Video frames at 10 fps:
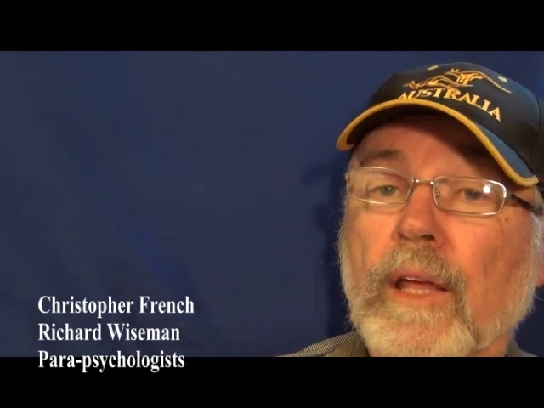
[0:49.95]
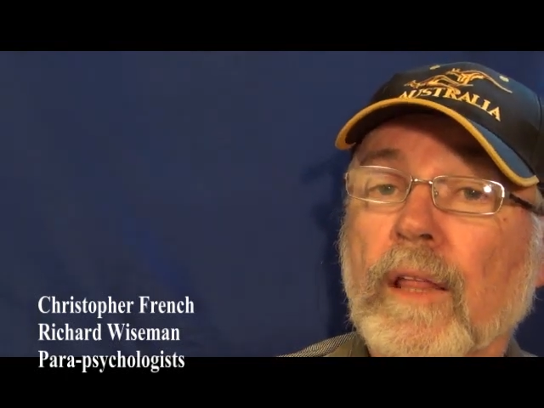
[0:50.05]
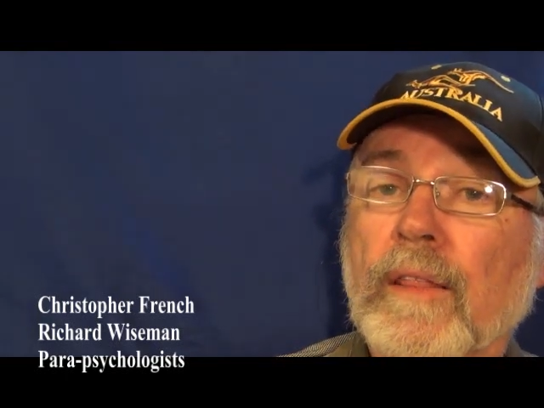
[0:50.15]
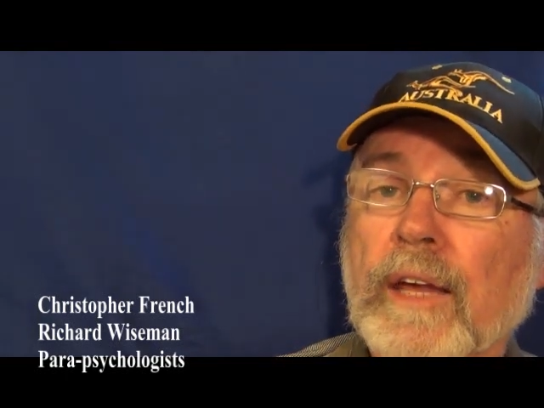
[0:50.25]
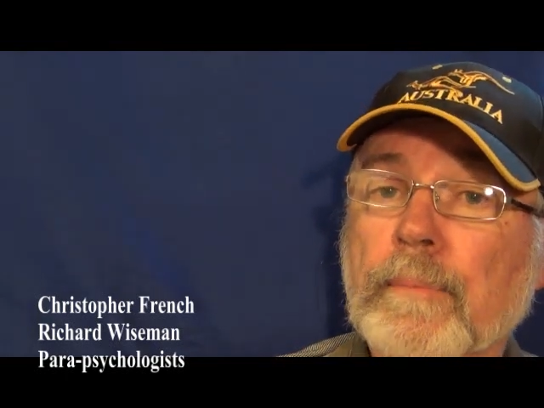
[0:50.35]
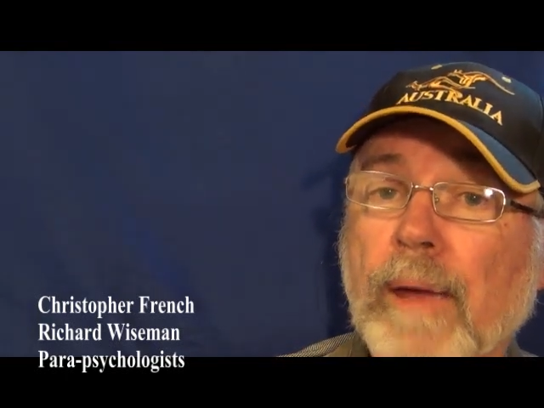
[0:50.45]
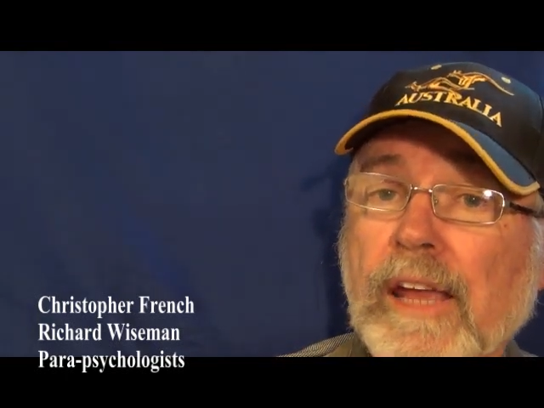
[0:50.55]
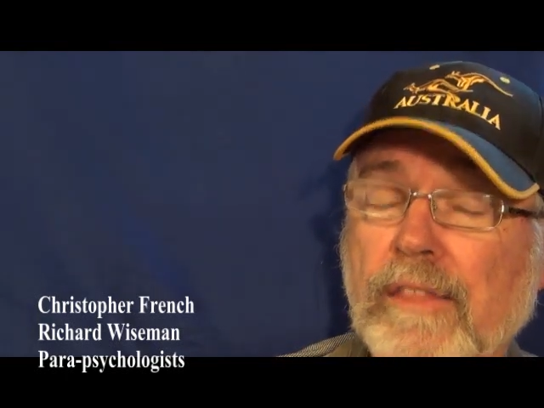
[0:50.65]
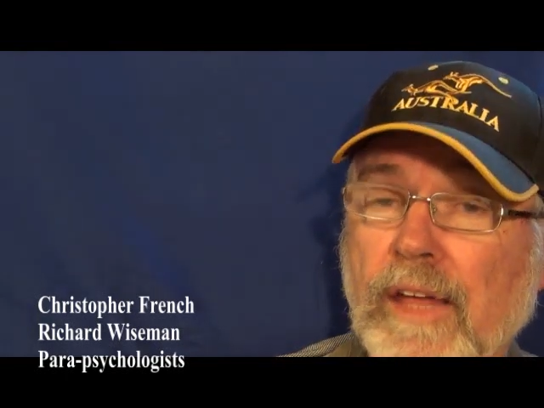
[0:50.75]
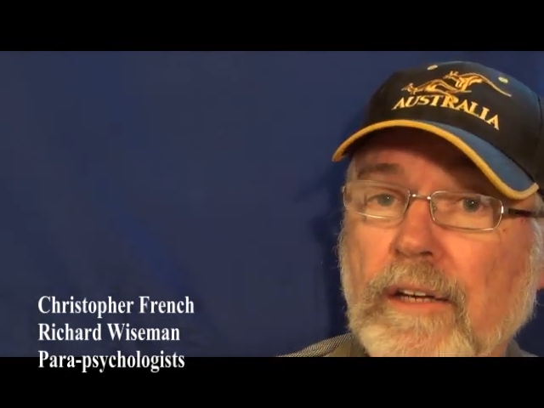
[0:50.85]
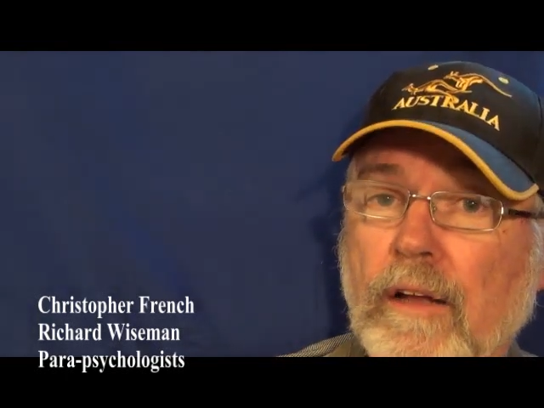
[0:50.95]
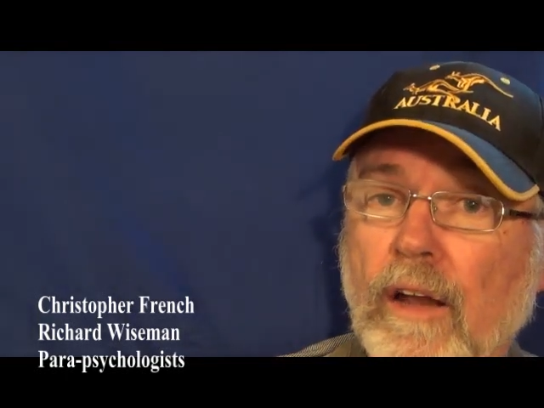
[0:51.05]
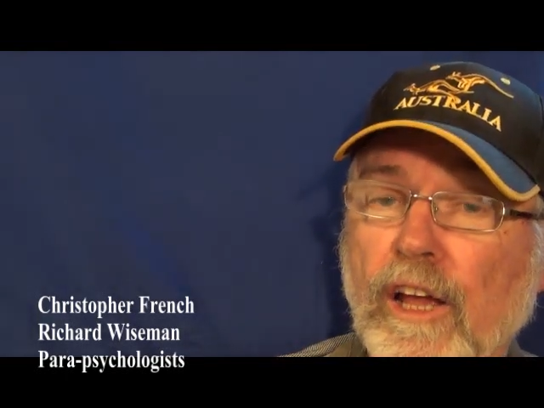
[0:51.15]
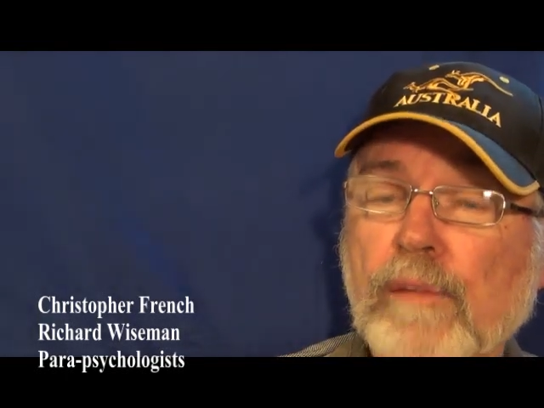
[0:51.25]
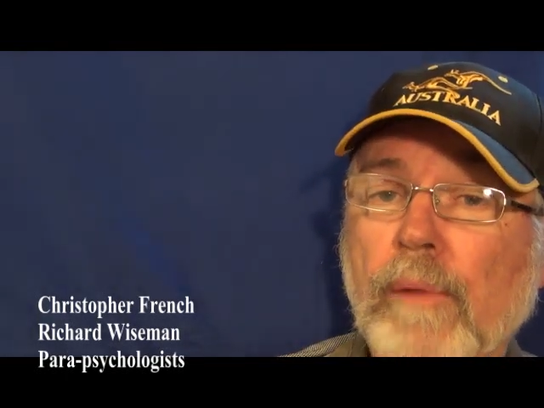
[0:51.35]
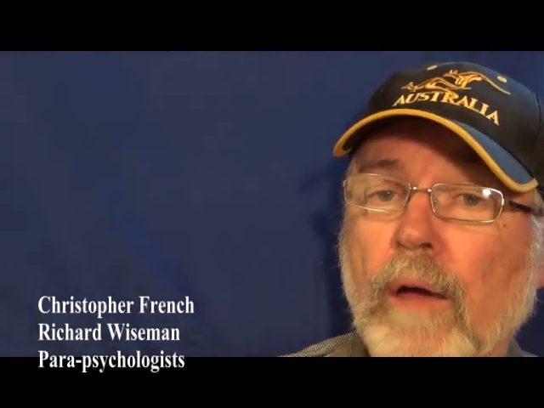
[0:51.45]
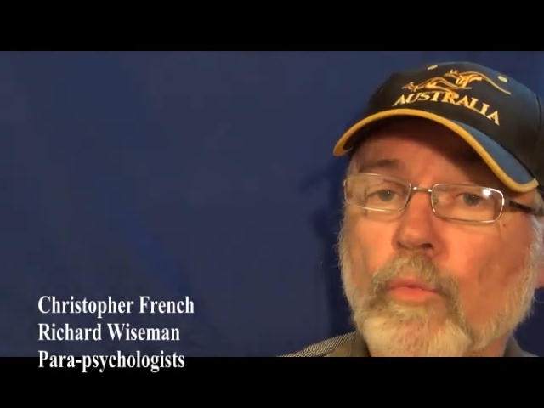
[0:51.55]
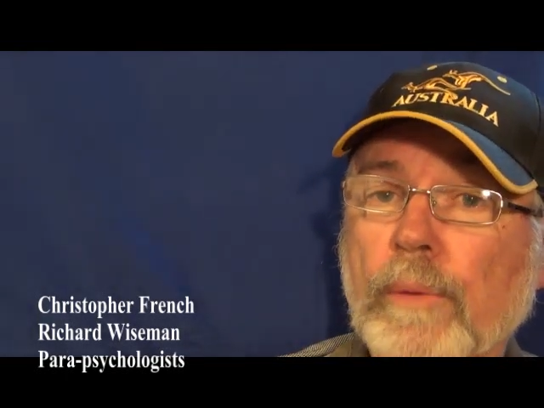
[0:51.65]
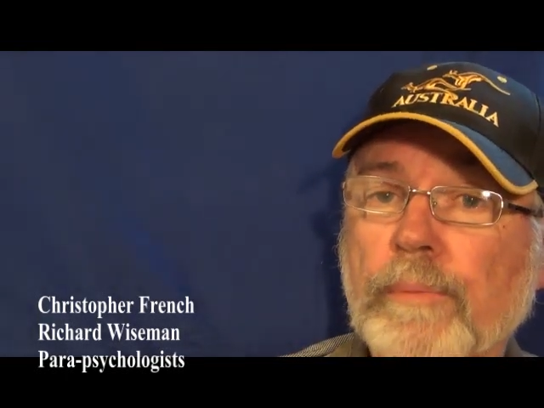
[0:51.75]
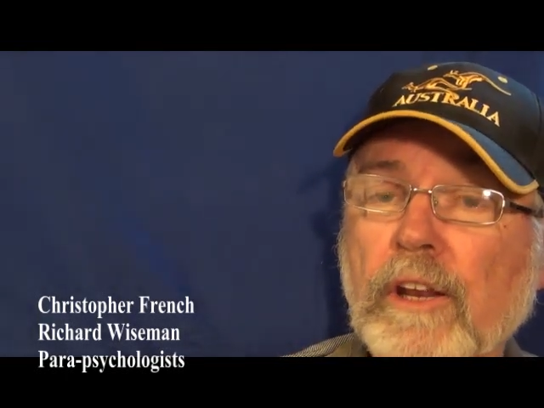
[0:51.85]
They make that claim
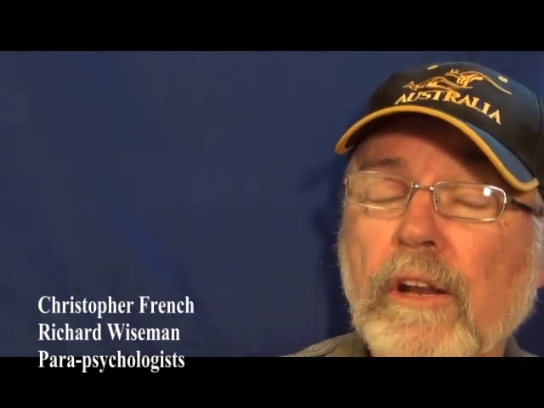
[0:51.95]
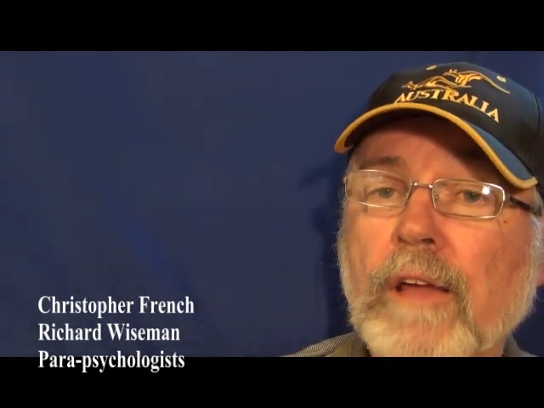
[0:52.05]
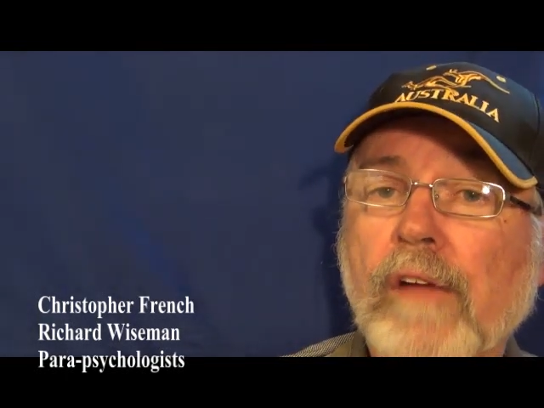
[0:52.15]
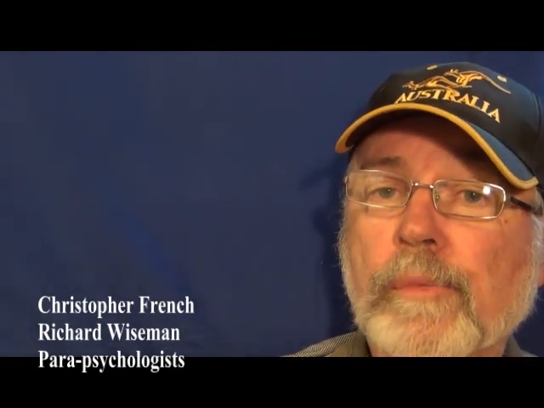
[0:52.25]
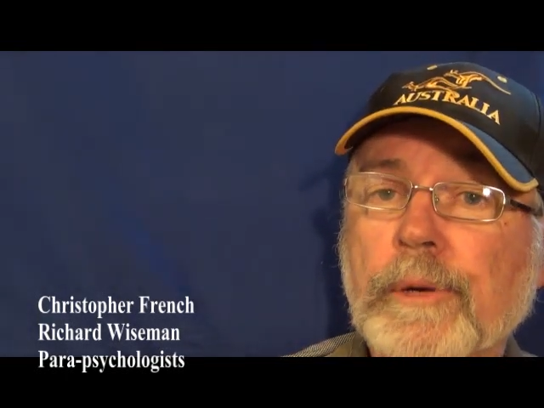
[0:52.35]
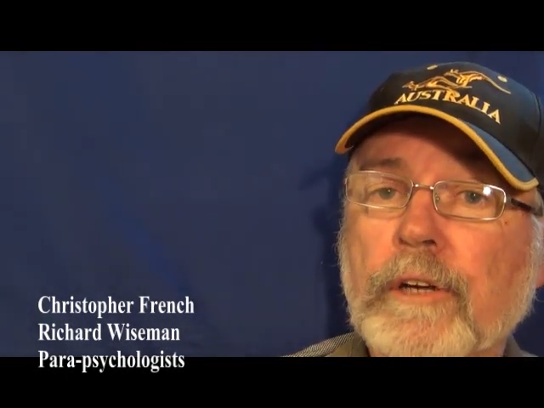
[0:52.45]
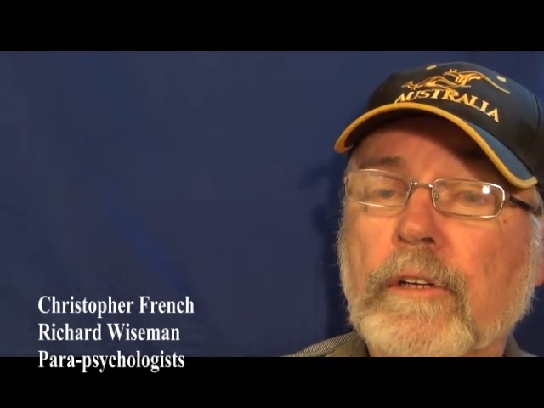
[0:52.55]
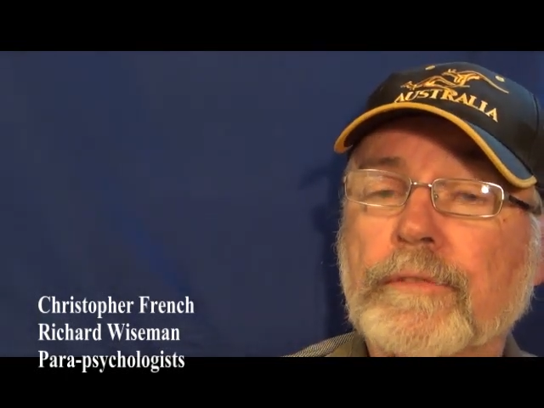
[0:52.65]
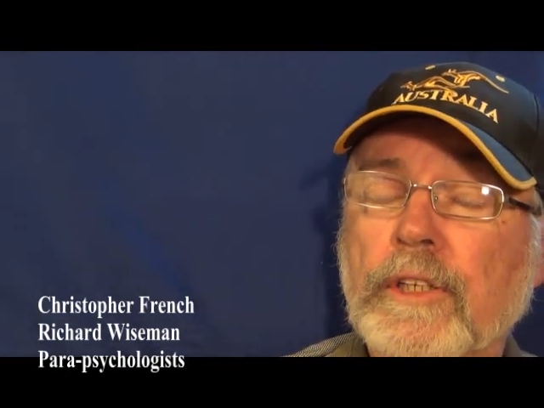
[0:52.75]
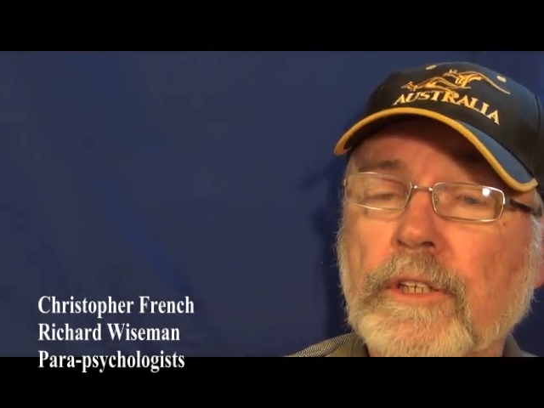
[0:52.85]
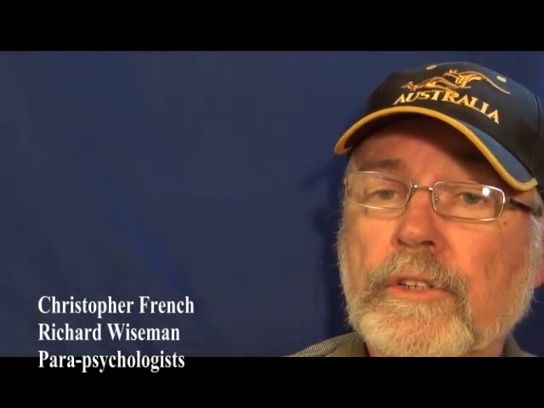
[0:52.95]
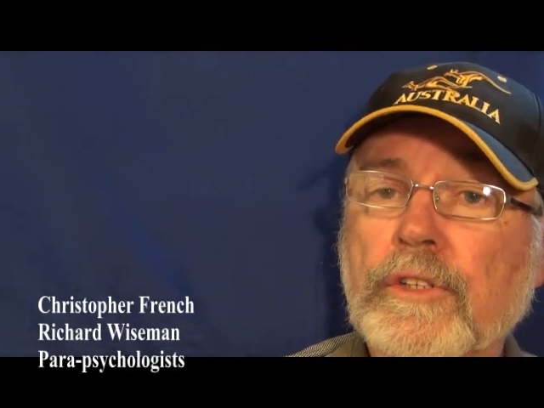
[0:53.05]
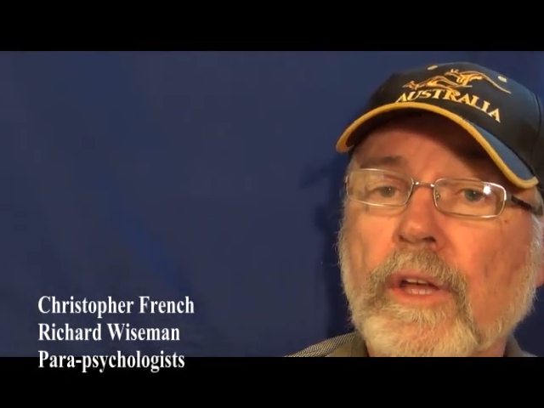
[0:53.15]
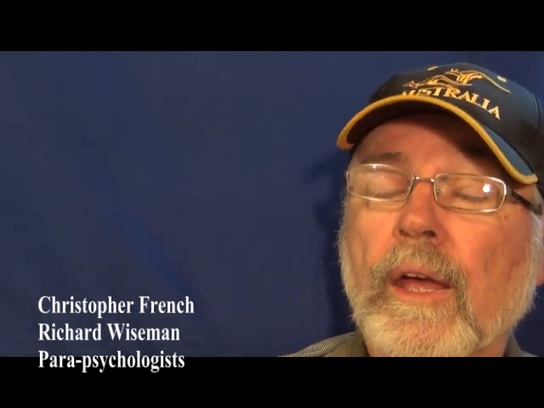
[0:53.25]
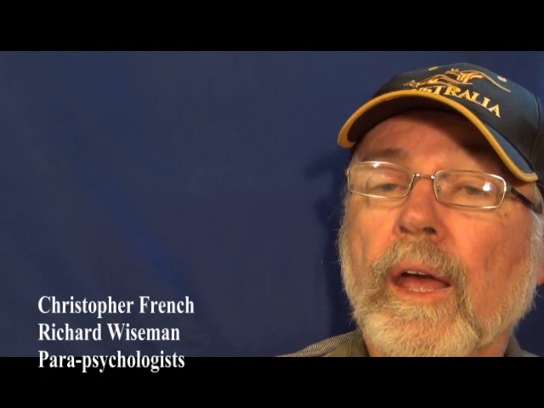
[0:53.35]
repeatedly over a period of years.